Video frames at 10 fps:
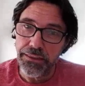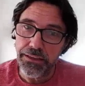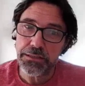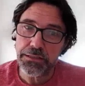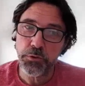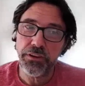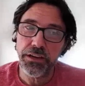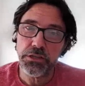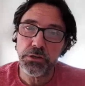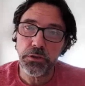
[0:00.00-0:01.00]
this
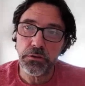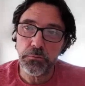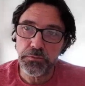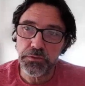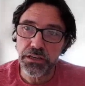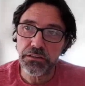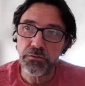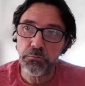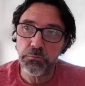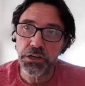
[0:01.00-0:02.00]
provides you with an
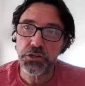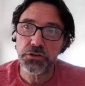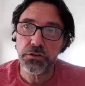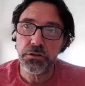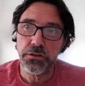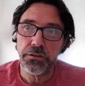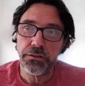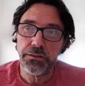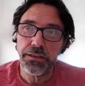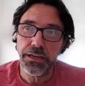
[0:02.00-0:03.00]
objective measure
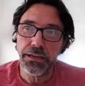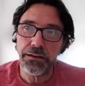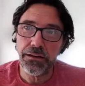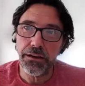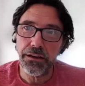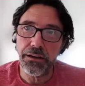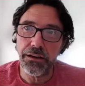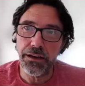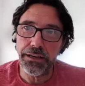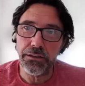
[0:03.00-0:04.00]
that
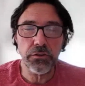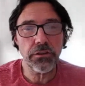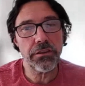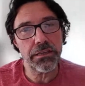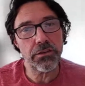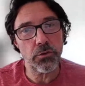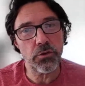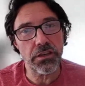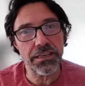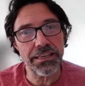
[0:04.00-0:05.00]
I don't think you
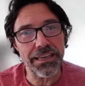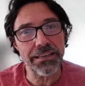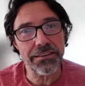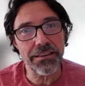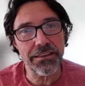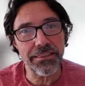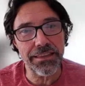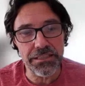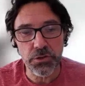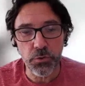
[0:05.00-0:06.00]
can get
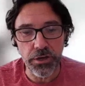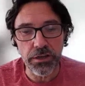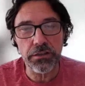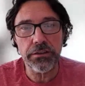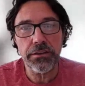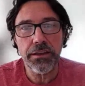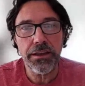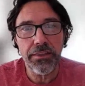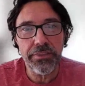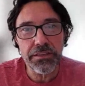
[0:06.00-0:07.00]
this quickly
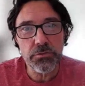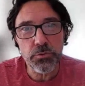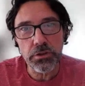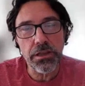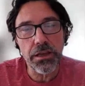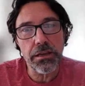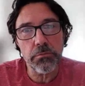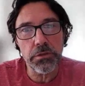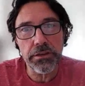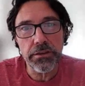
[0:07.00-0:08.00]
and this
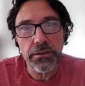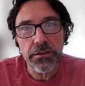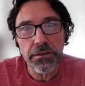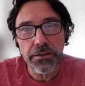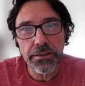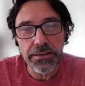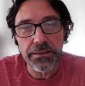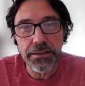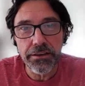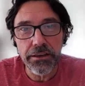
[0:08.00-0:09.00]
reliably
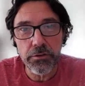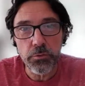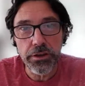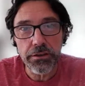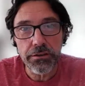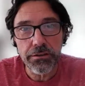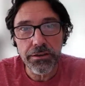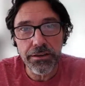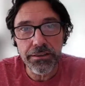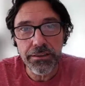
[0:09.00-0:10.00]
in any other way.
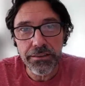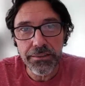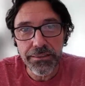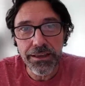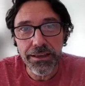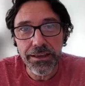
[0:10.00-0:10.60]
And I think